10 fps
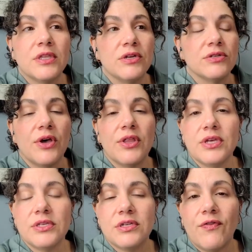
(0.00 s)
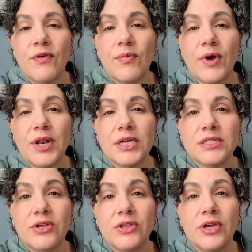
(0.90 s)
There's all these different products
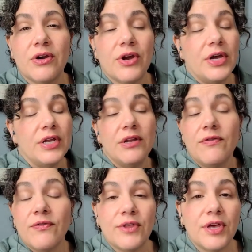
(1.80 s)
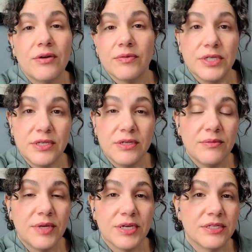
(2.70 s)
out there kind of for that reason,
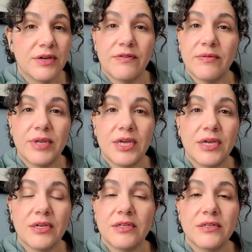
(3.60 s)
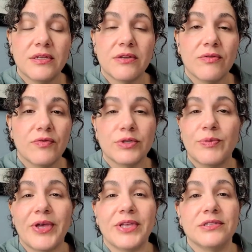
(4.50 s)
because everybody
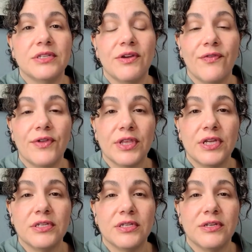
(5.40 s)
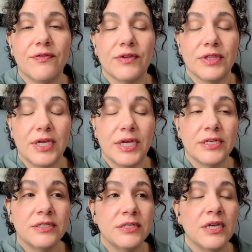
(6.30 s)
responds differently to different
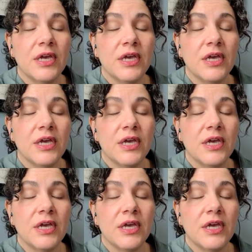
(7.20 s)
things.